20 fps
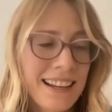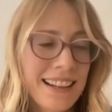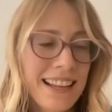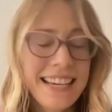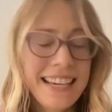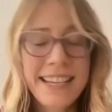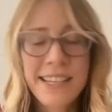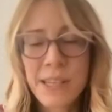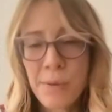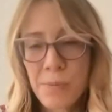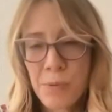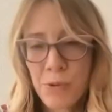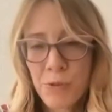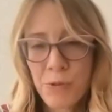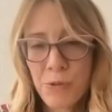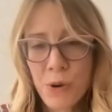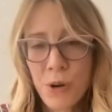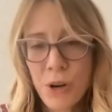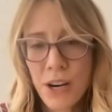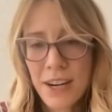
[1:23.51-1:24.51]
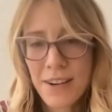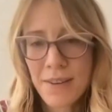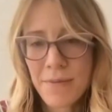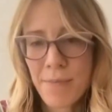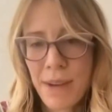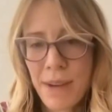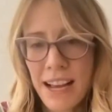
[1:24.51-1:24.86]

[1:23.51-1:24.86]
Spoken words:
Like you said before,